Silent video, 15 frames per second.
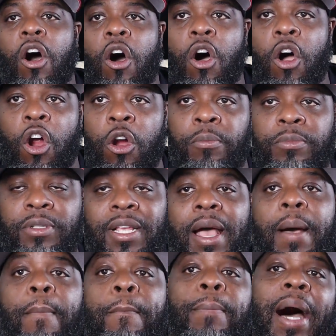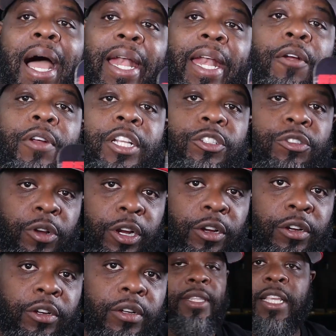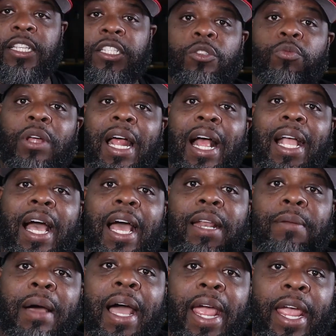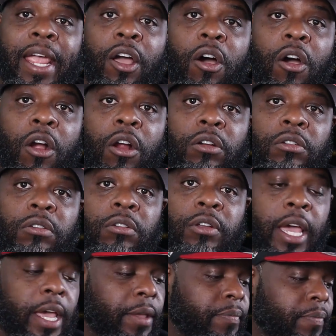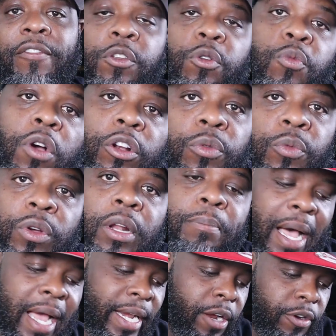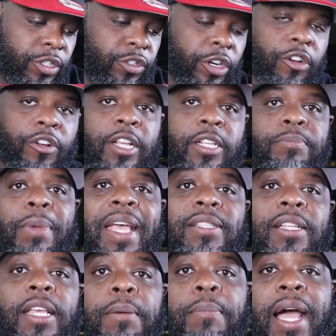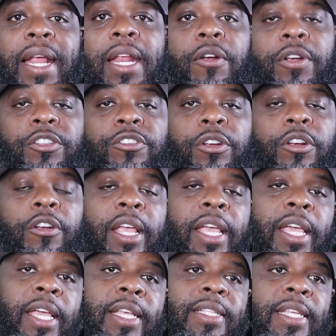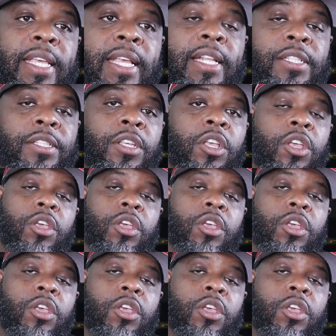Arms binary trigger. This is what I got in my AR, okay? And if you're wondering what a binary trigger is, basically a binary trigger is, it's